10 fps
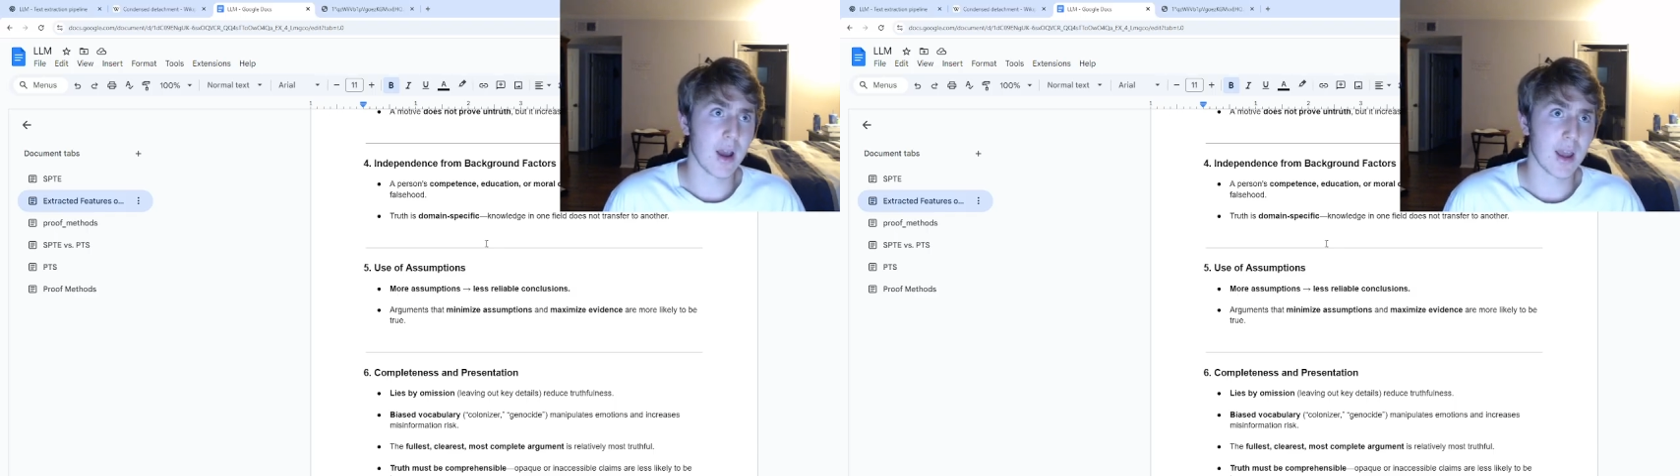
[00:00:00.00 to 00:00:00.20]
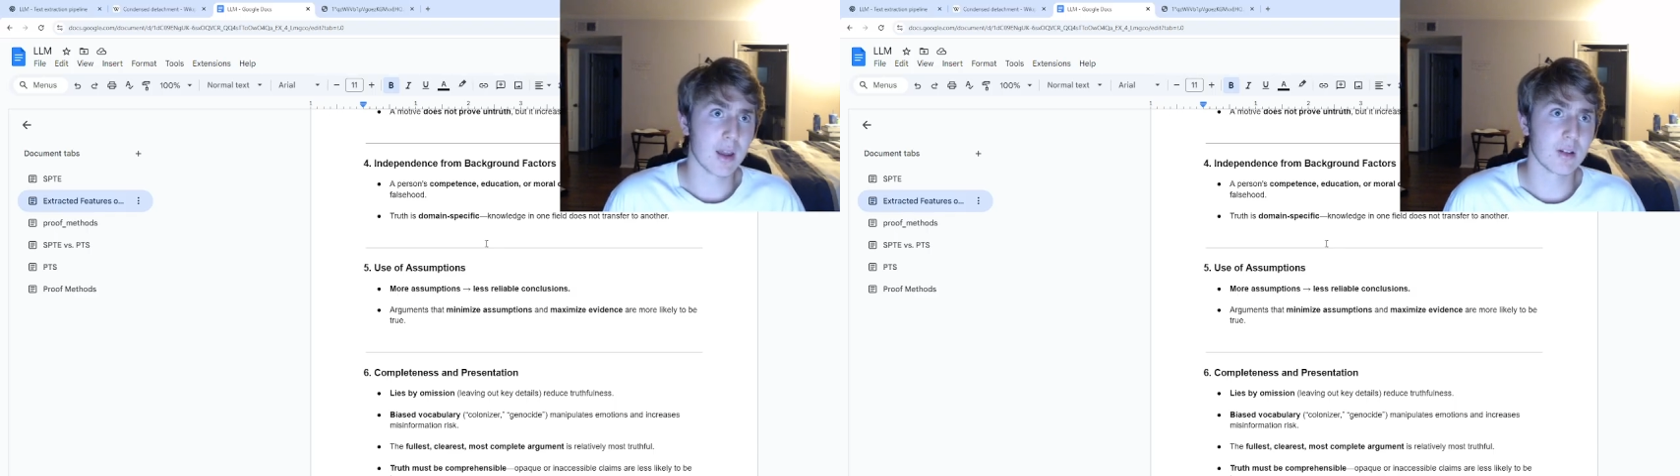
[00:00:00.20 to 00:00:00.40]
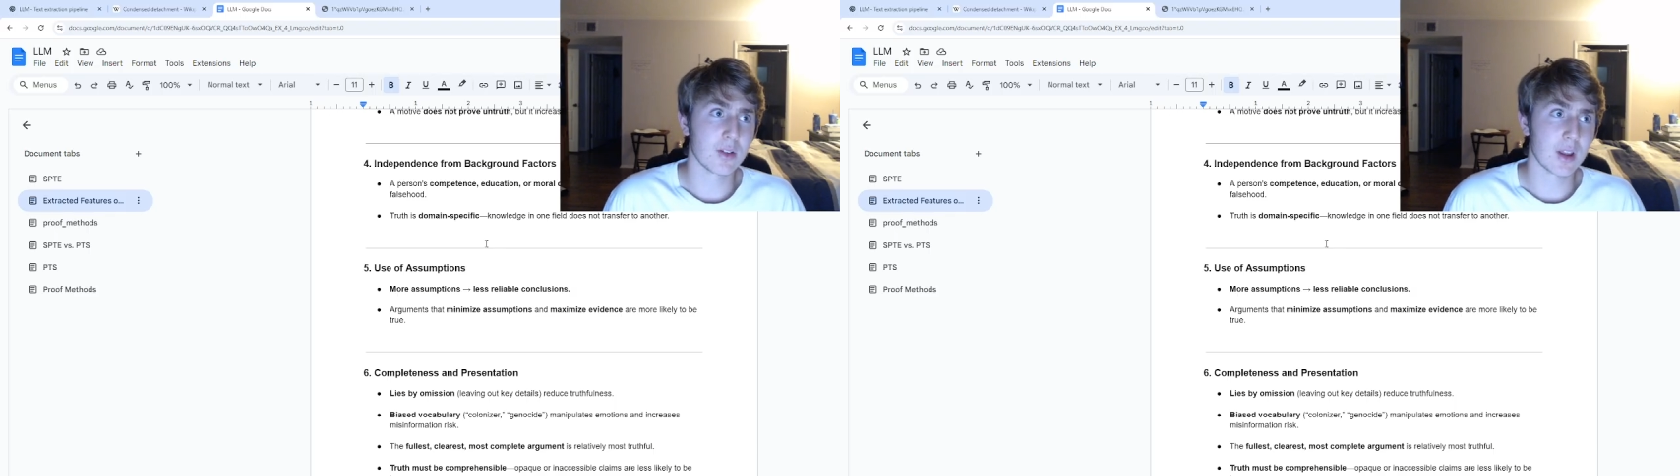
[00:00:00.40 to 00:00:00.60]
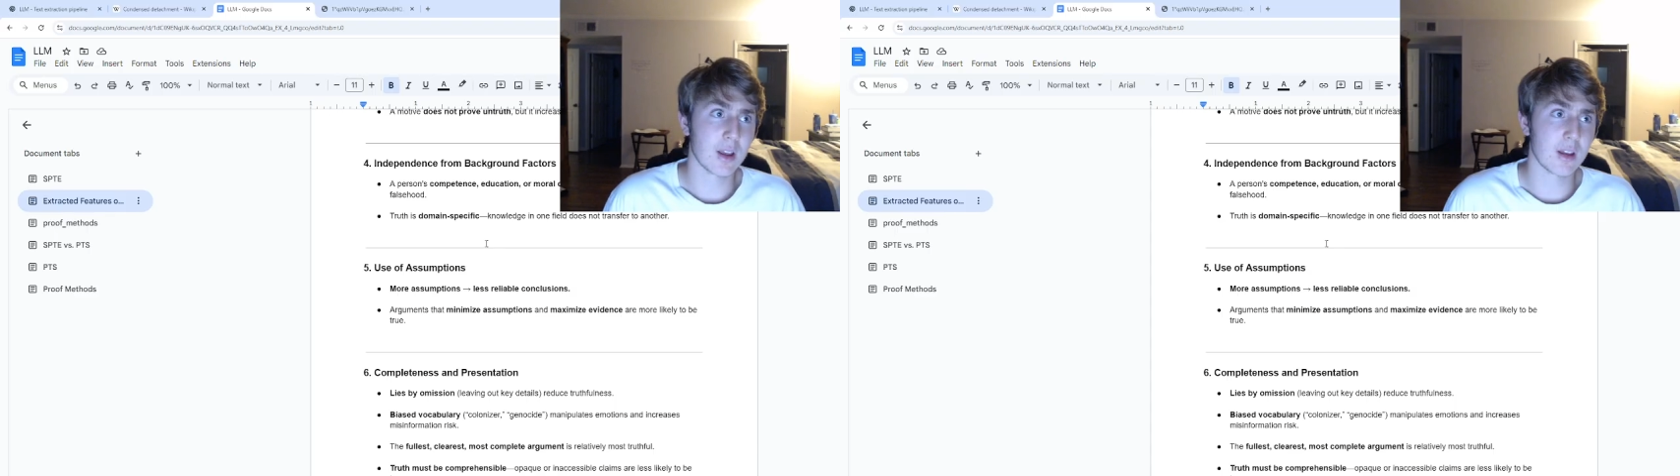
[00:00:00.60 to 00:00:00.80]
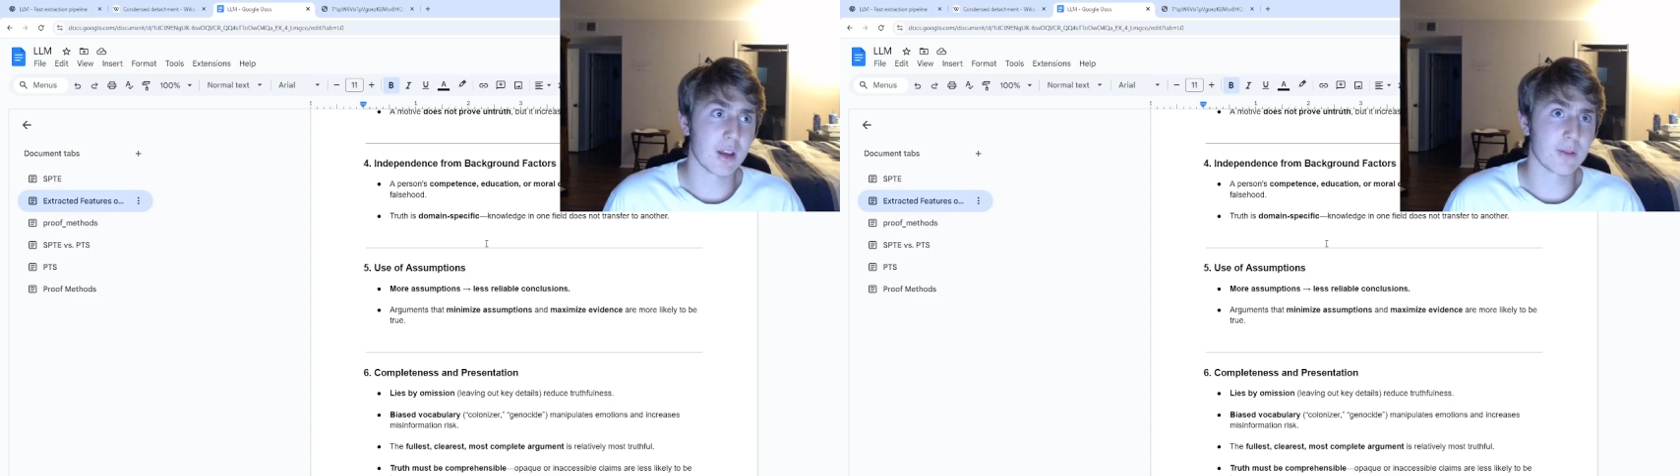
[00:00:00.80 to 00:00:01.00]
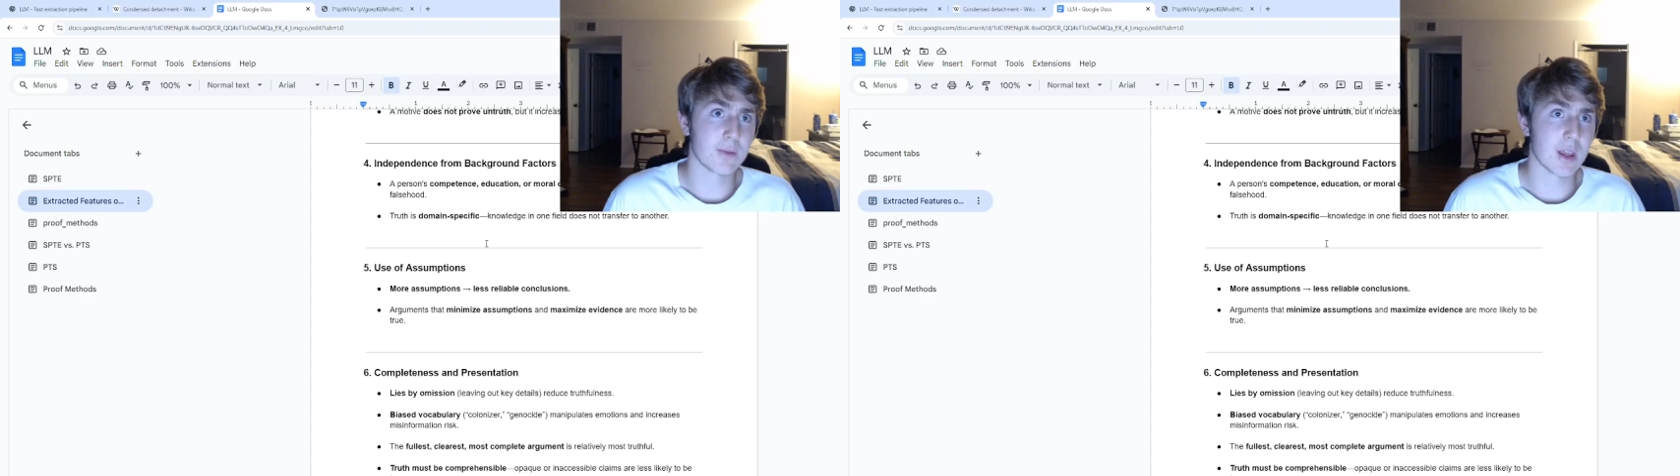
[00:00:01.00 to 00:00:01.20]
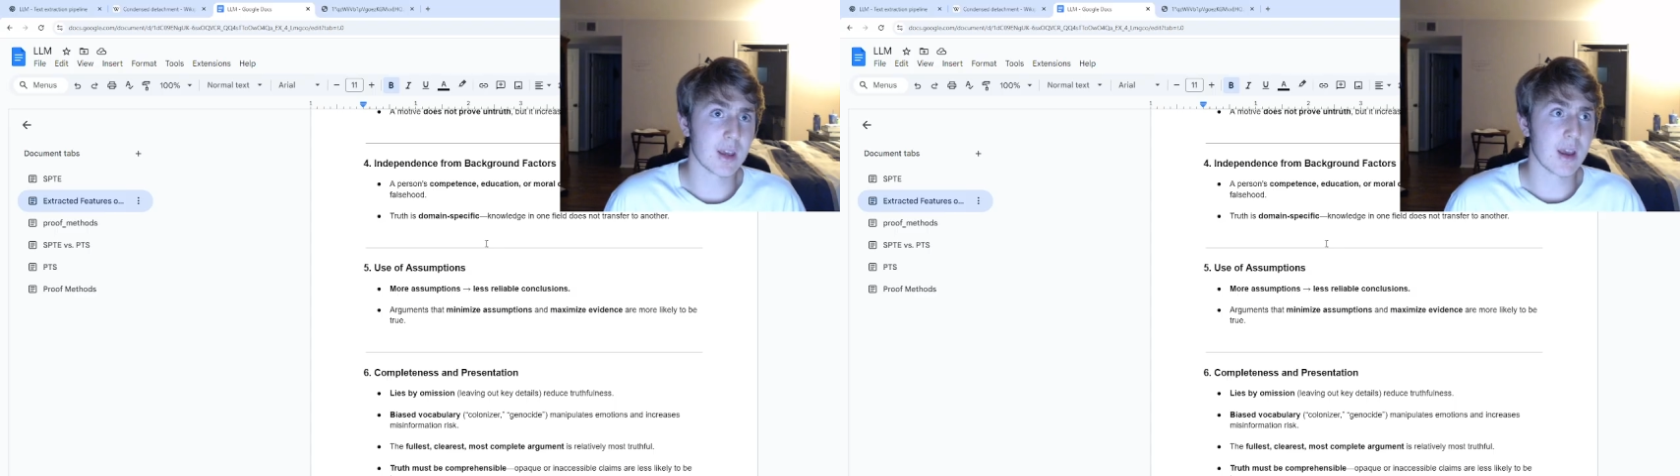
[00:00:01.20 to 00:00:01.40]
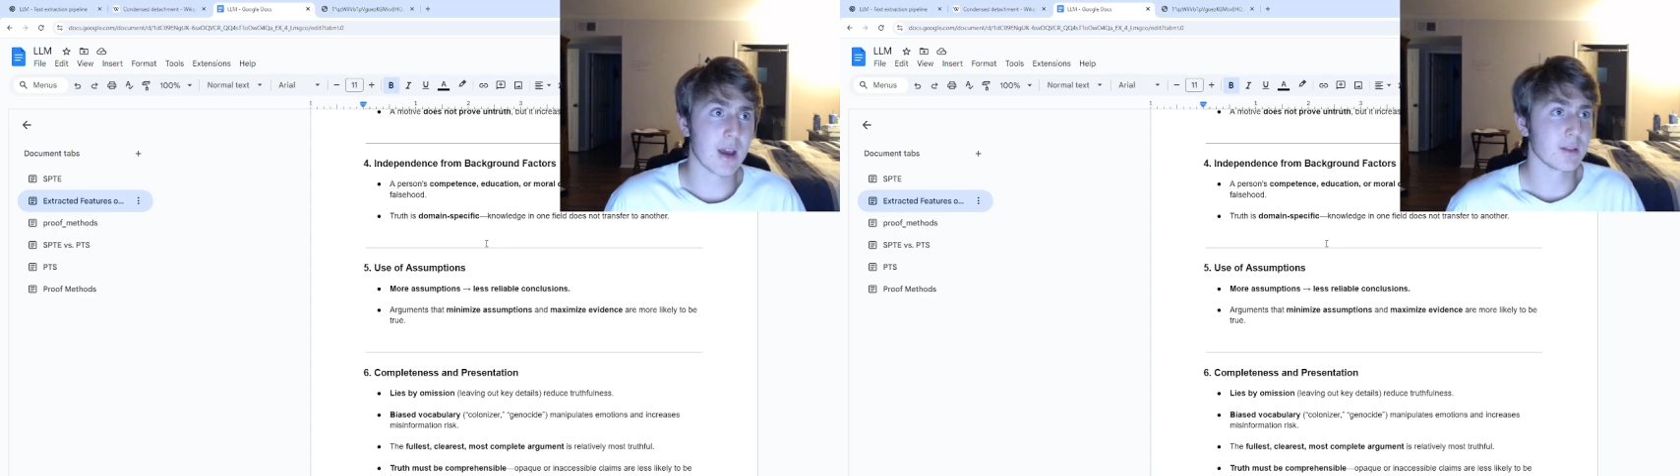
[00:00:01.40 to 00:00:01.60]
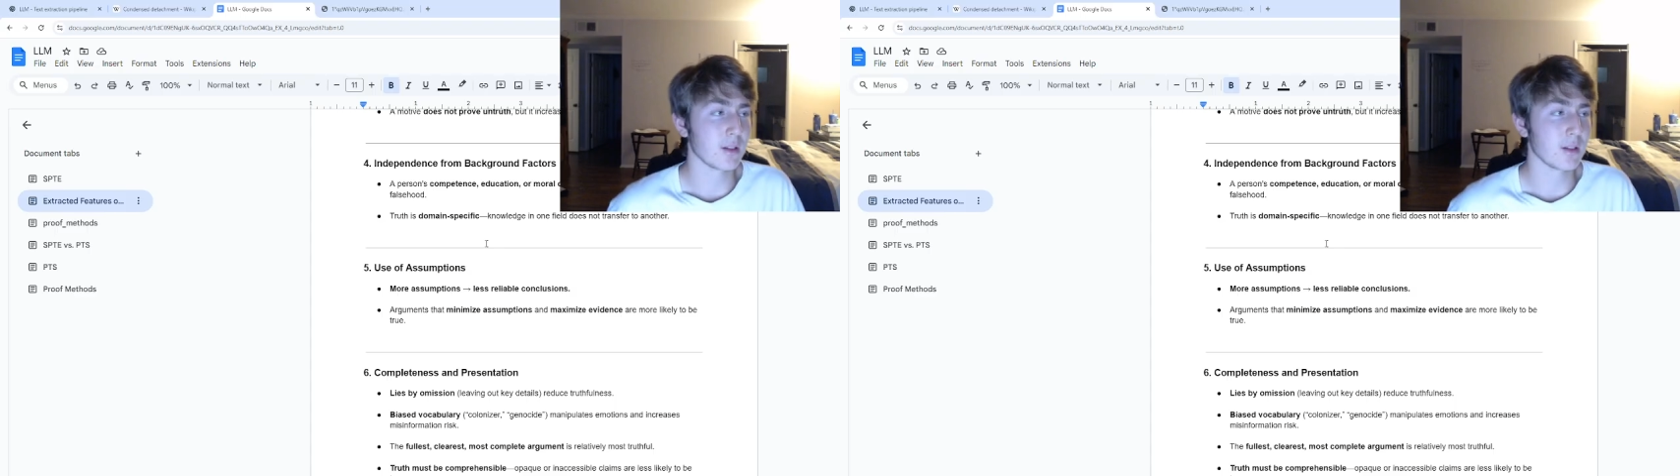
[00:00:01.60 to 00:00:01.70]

And if they